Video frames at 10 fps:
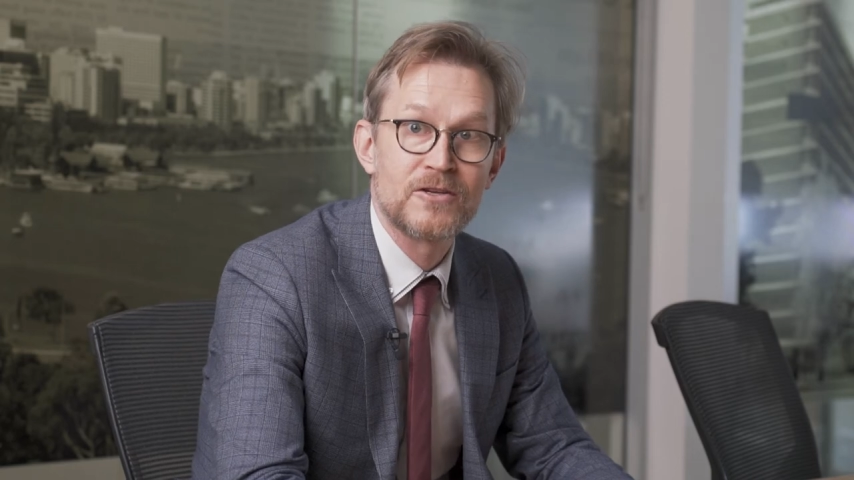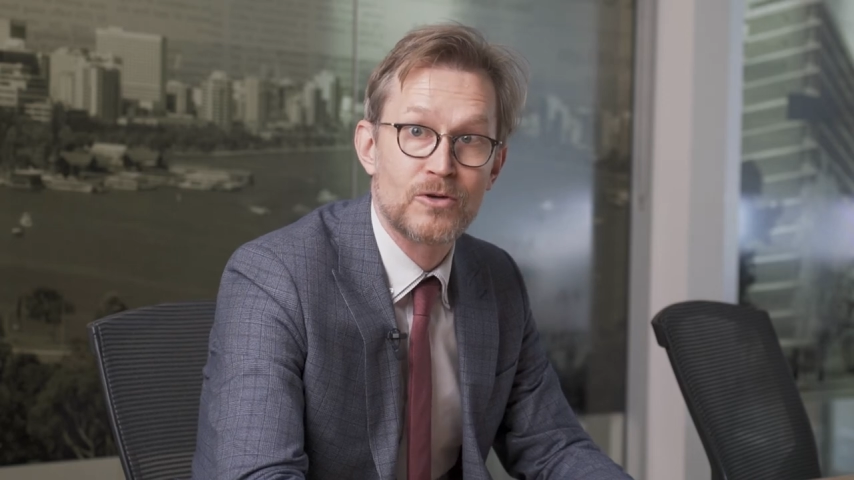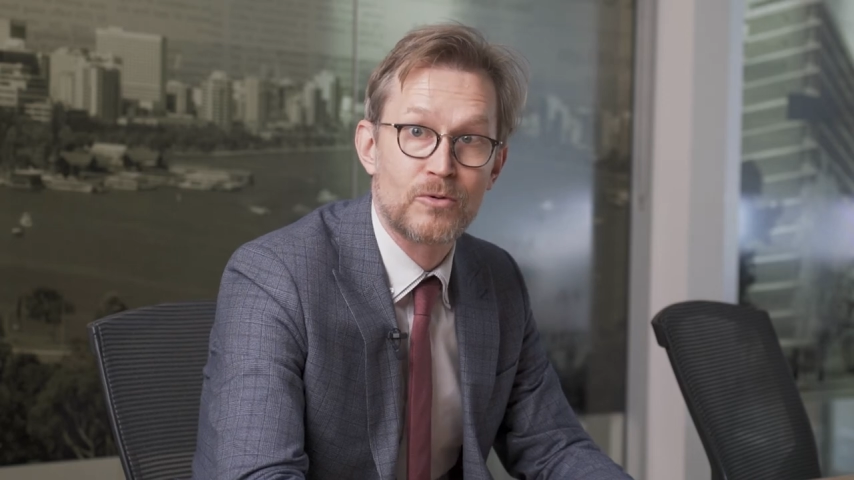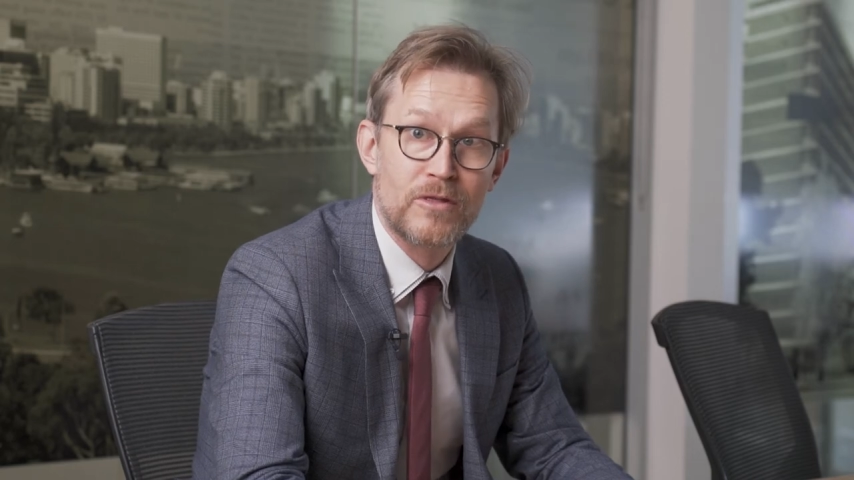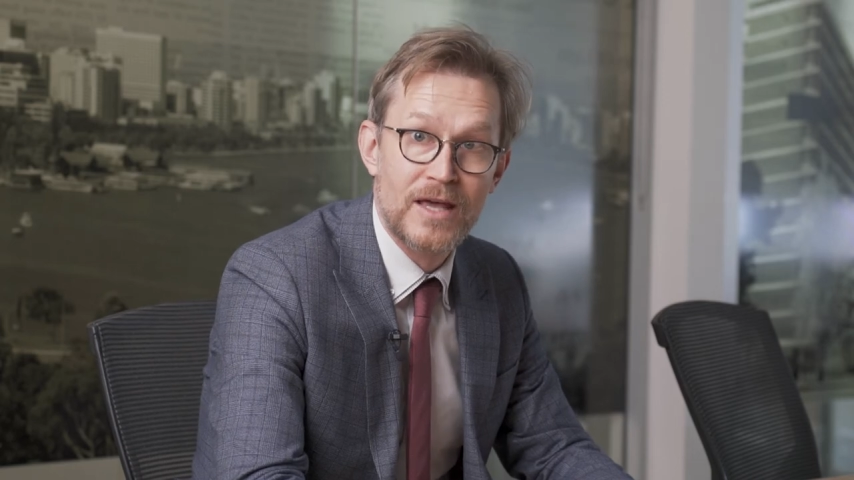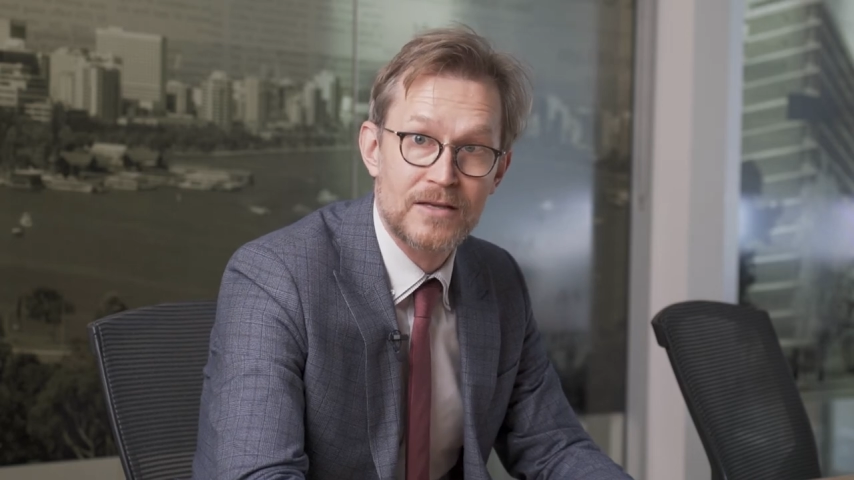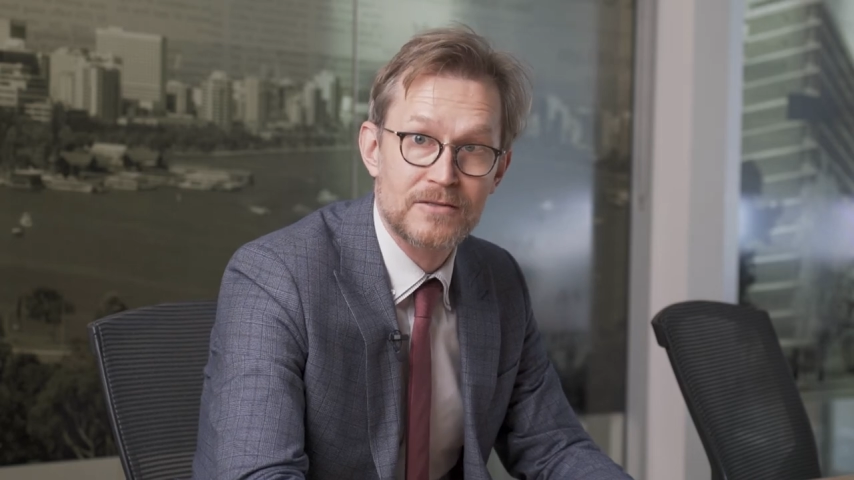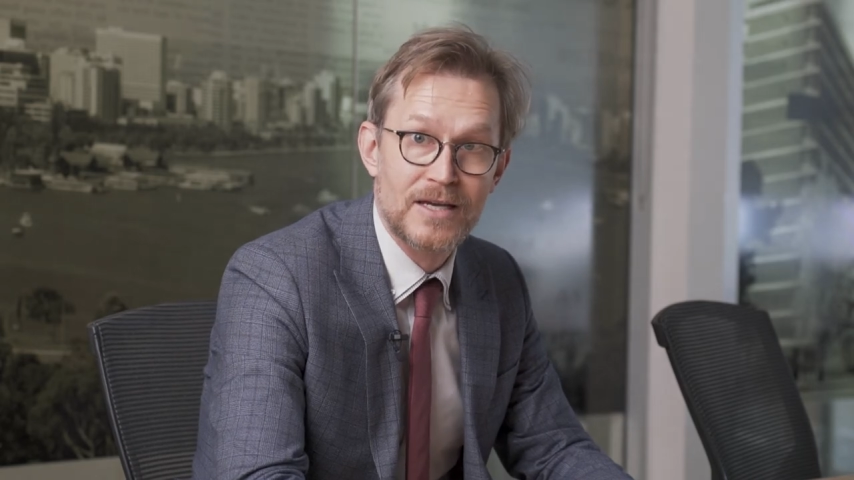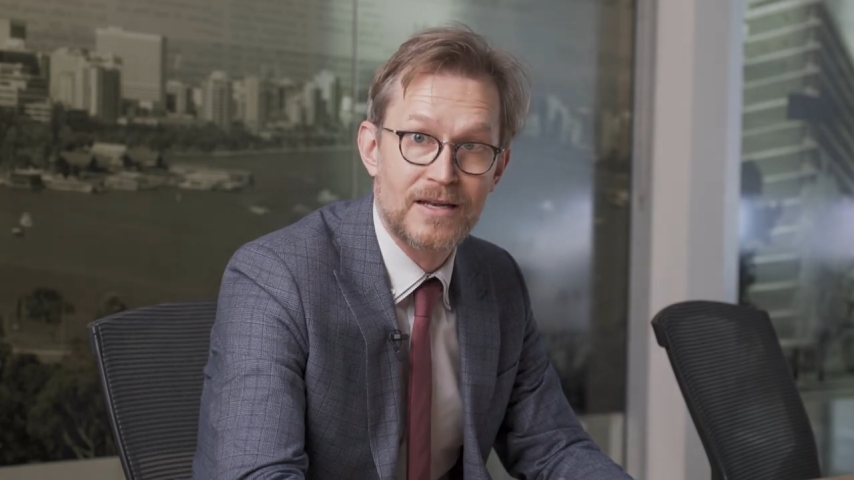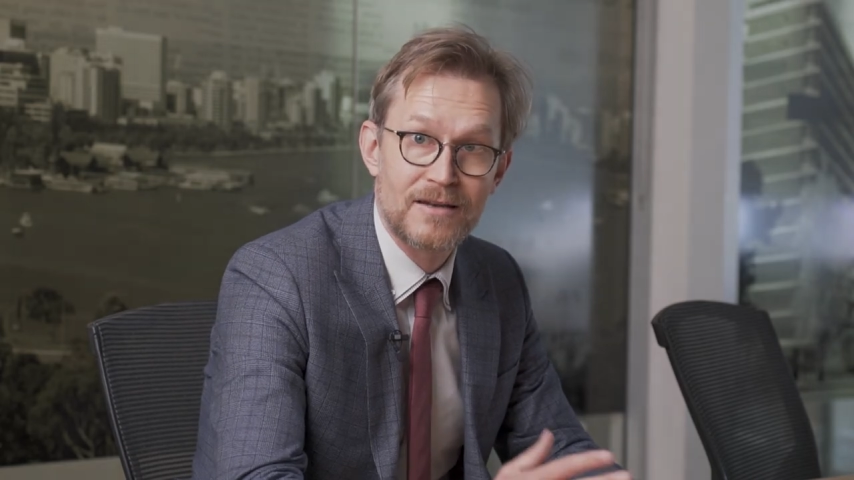So
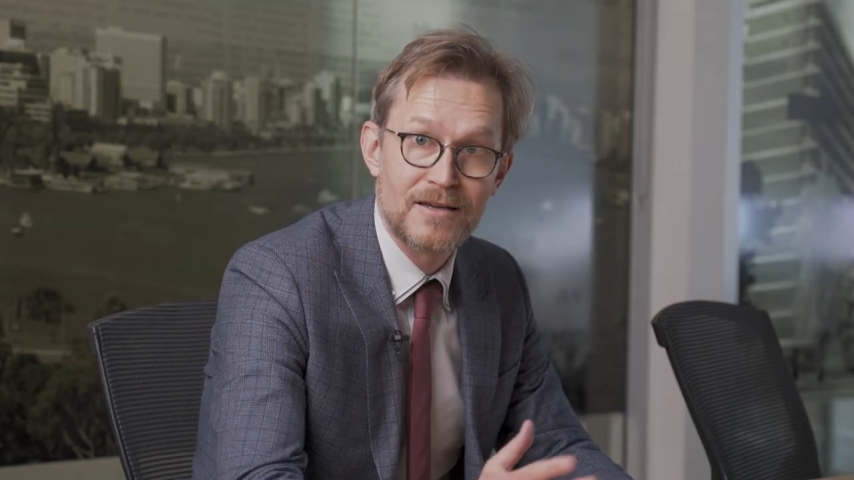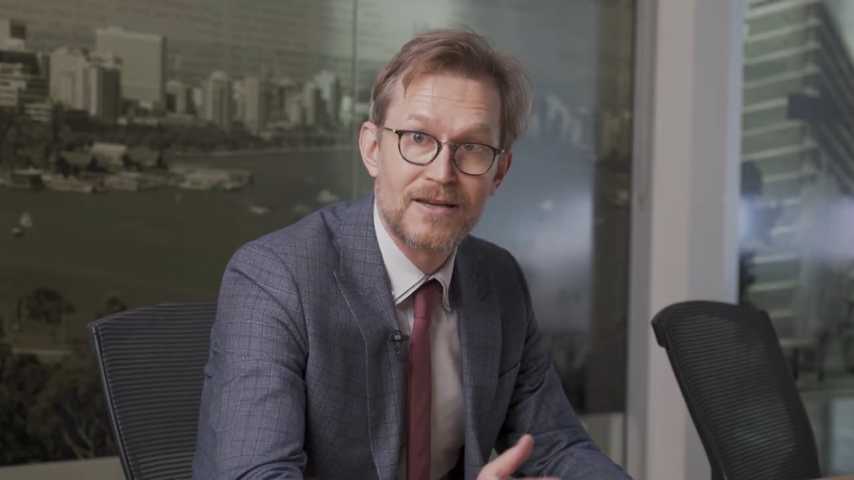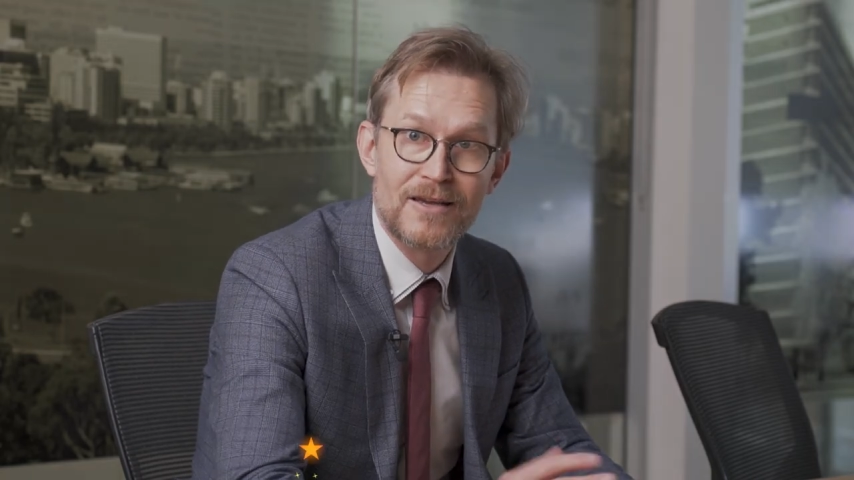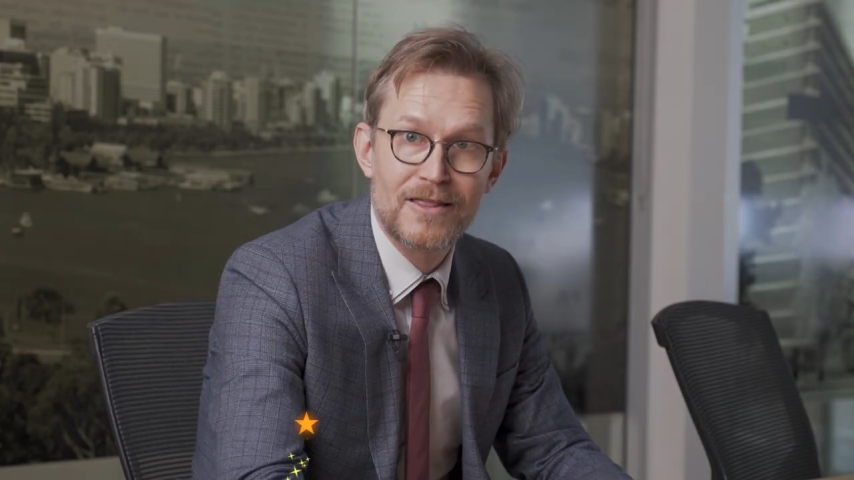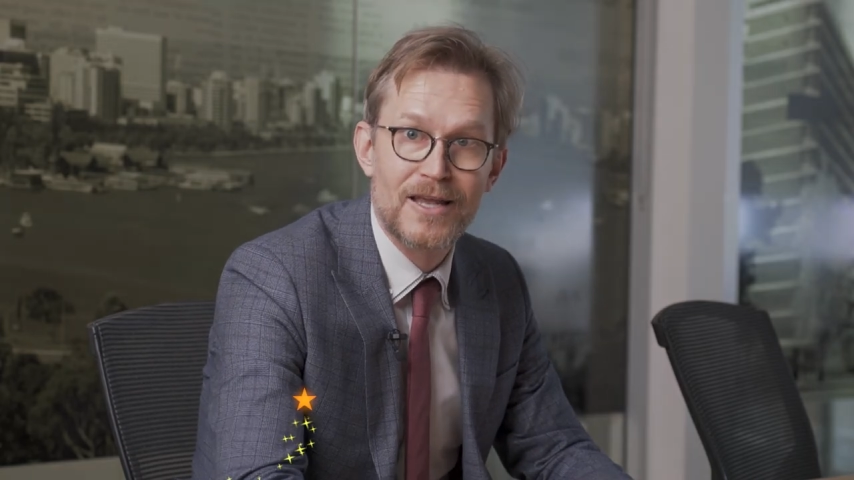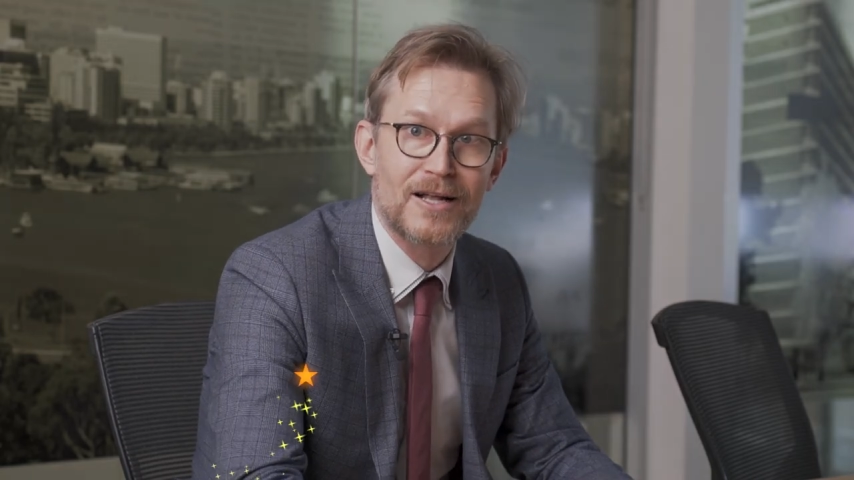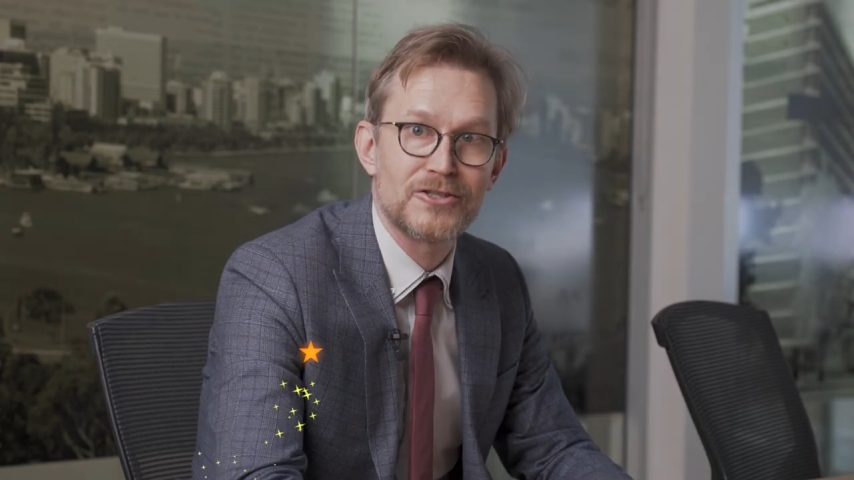thanks, and then